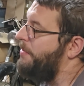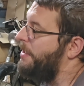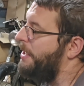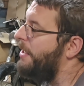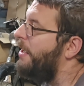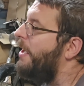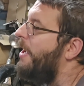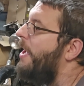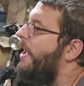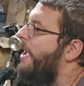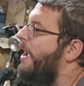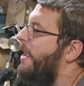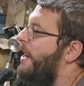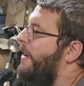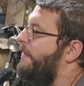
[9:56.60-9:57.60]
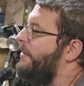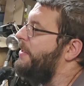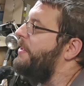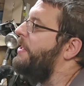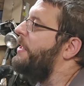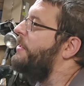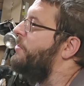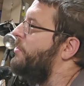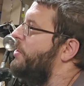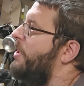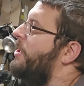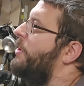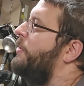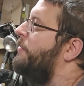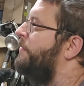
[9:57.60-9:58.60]
me and everything.
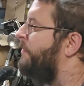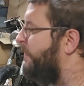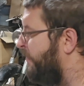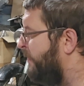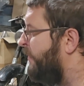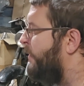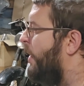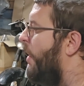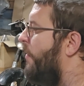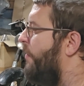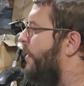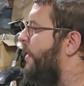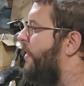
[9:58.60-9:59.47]
So hopefully